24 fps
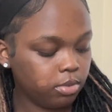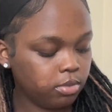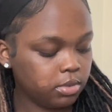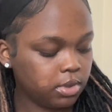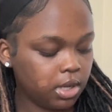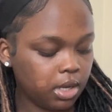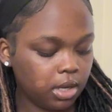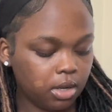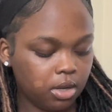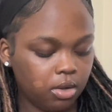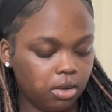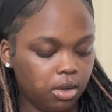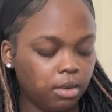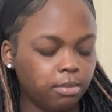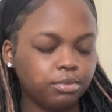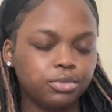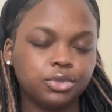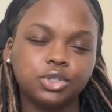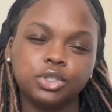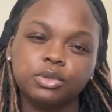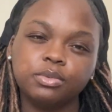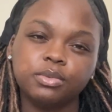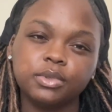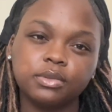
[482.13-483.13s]
Not go I'm
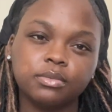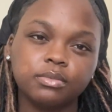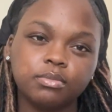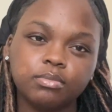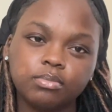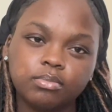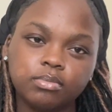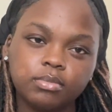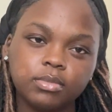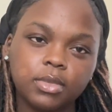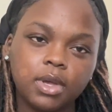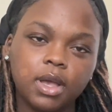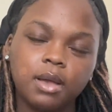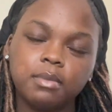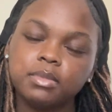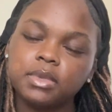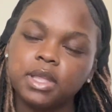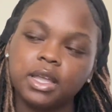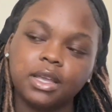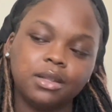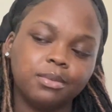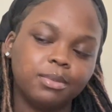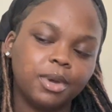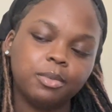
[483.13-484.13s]
tripping. I'm
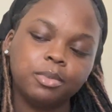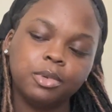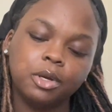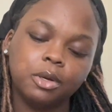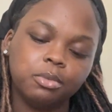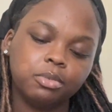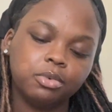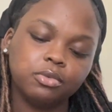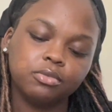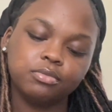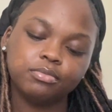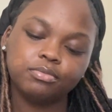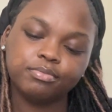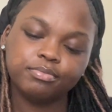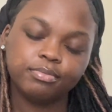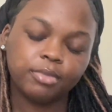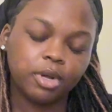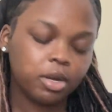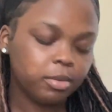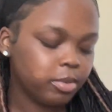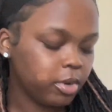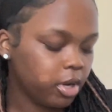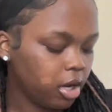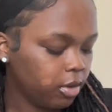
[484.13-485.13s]
thinking about purple.
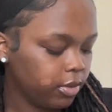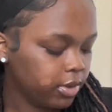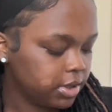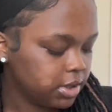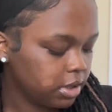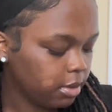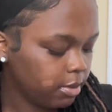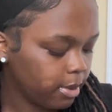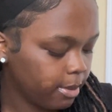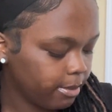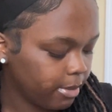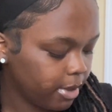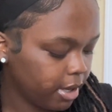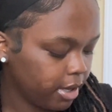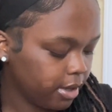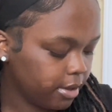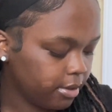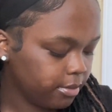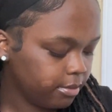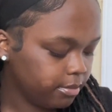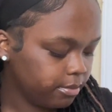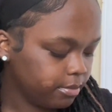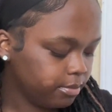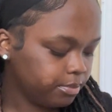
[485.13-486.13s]
Purple always on my
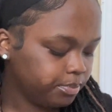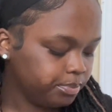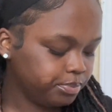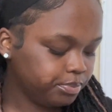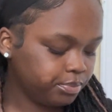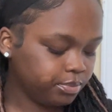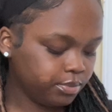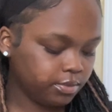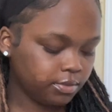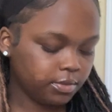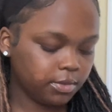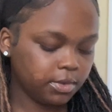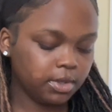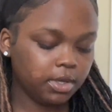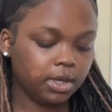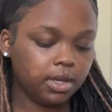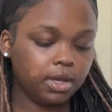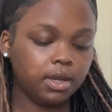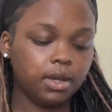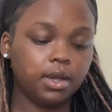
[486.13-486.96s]
mind.